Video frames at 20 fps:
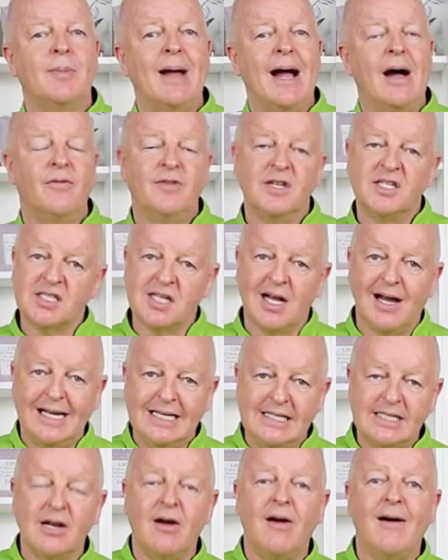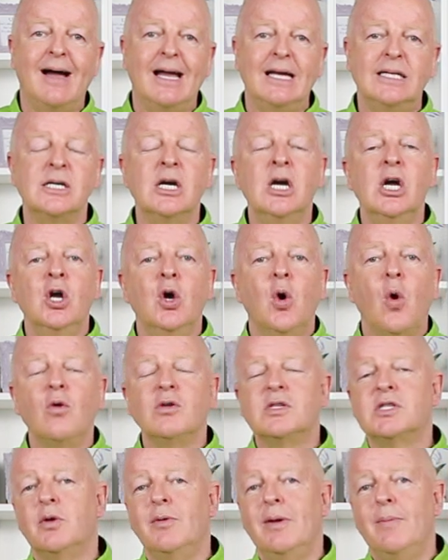about the size guide,
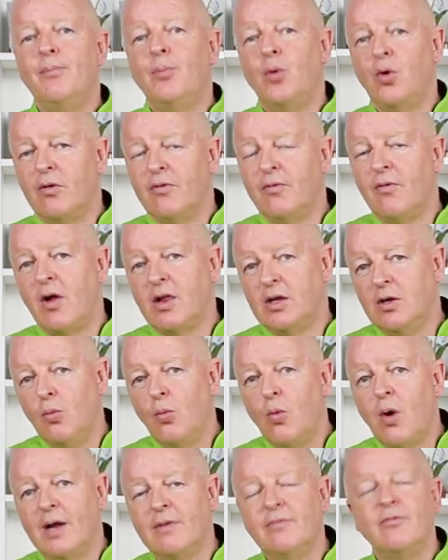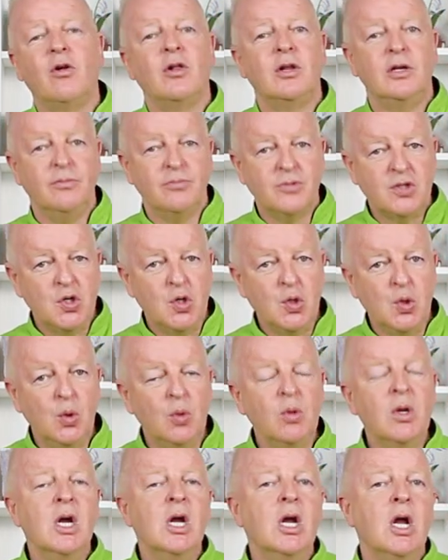also in book volume 1, volume
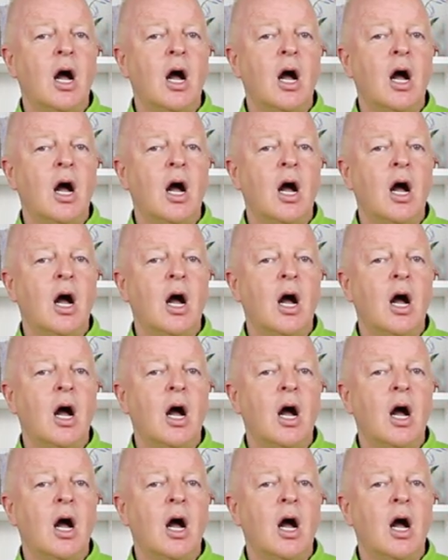2.